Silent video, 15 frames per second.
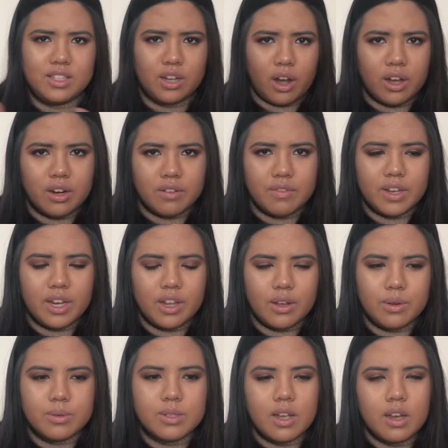ton of
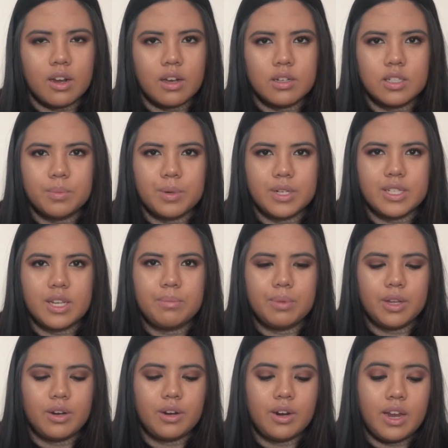videos on 100%
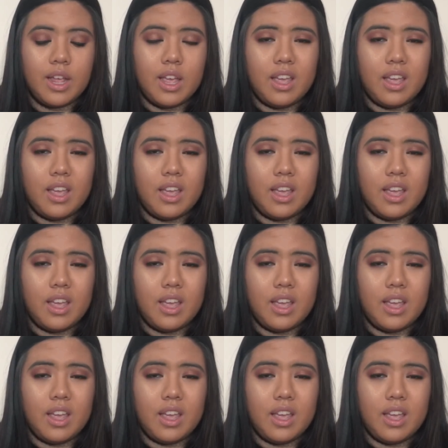pure,